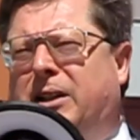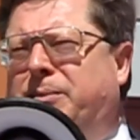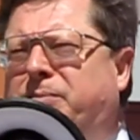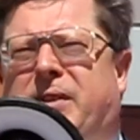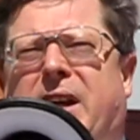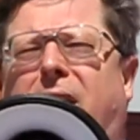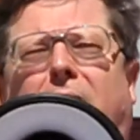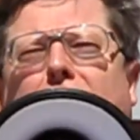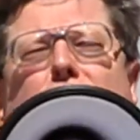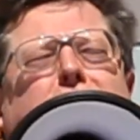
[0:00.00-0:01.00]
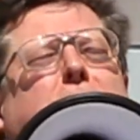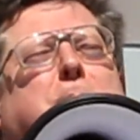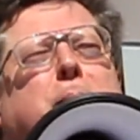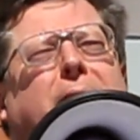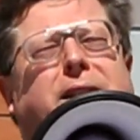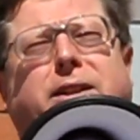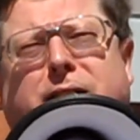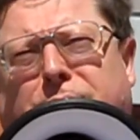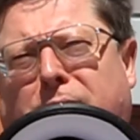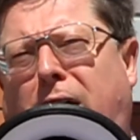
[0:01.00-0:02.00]
There are already plenty of
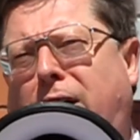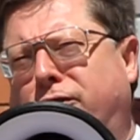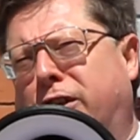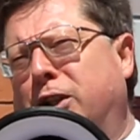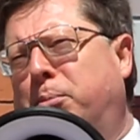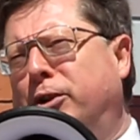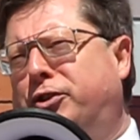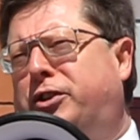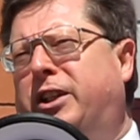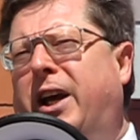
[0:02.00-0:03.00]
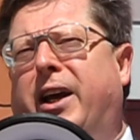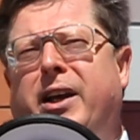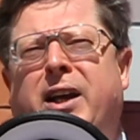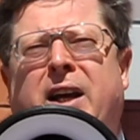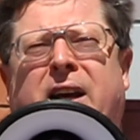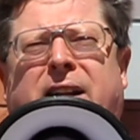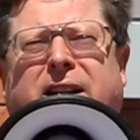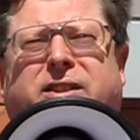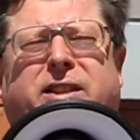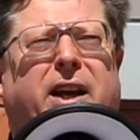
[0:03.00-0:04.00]
laws on the books today that
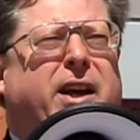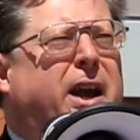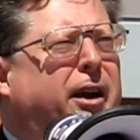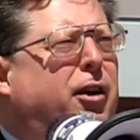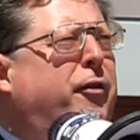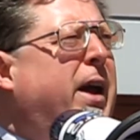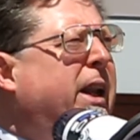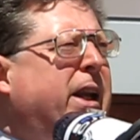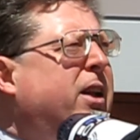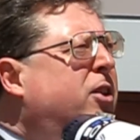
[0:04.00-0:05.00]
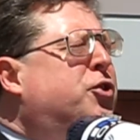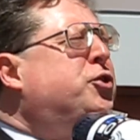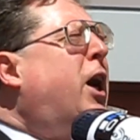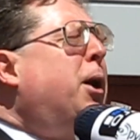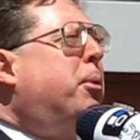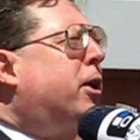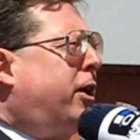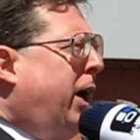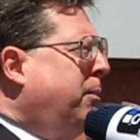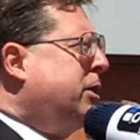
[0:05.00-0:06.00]
take care of any cyber
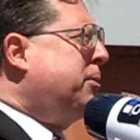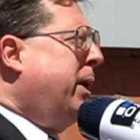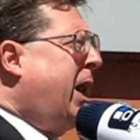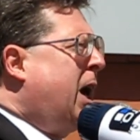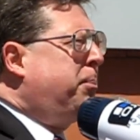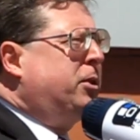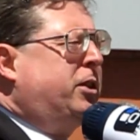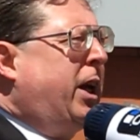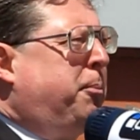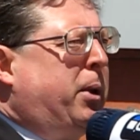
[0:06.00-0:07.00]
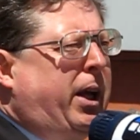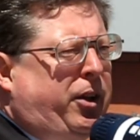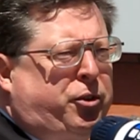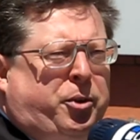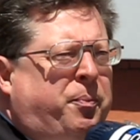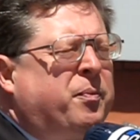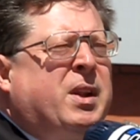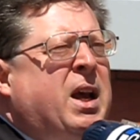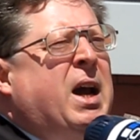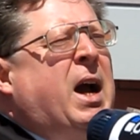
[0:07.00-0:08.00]
crime that might happen to take place.
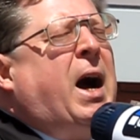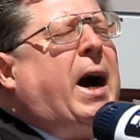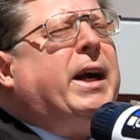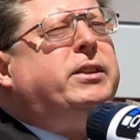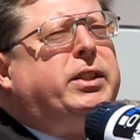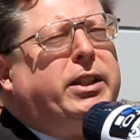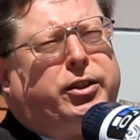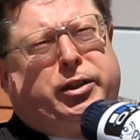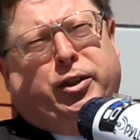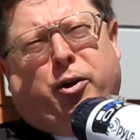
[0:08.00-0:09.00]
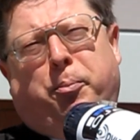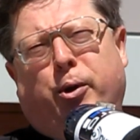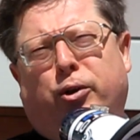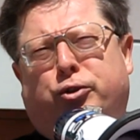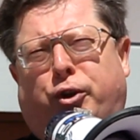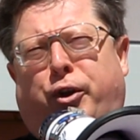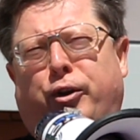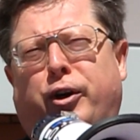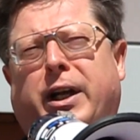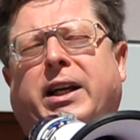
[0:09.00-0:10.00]
I teach computer security.
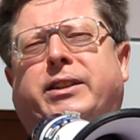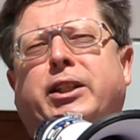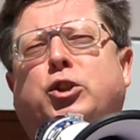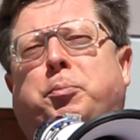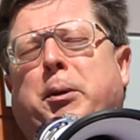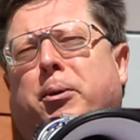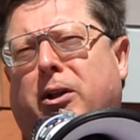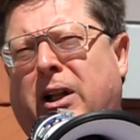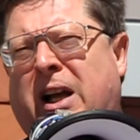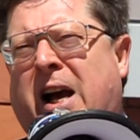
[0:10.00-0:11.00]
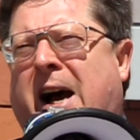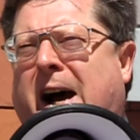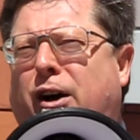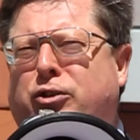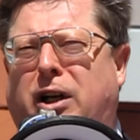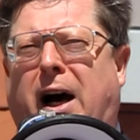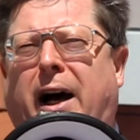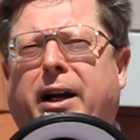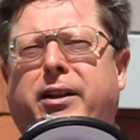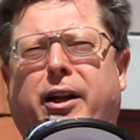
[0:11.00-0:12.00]
I teach people how to hide
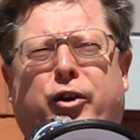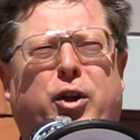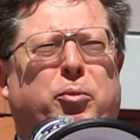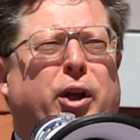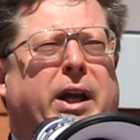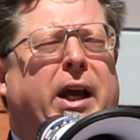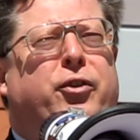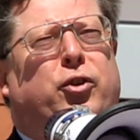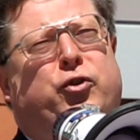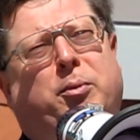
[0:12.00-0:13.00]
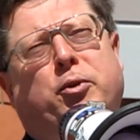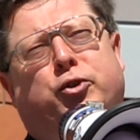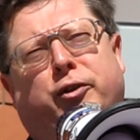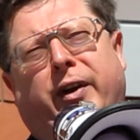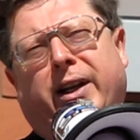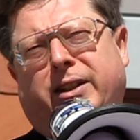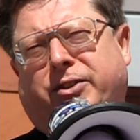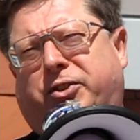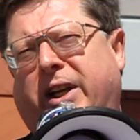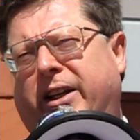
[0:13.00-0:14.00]
their communications from the surveillance
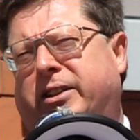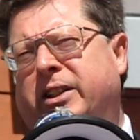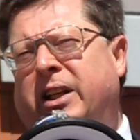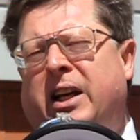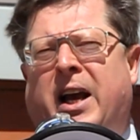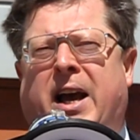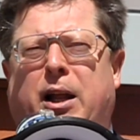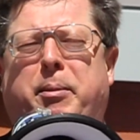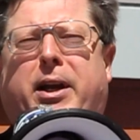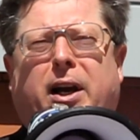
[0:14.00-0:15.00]
state. And because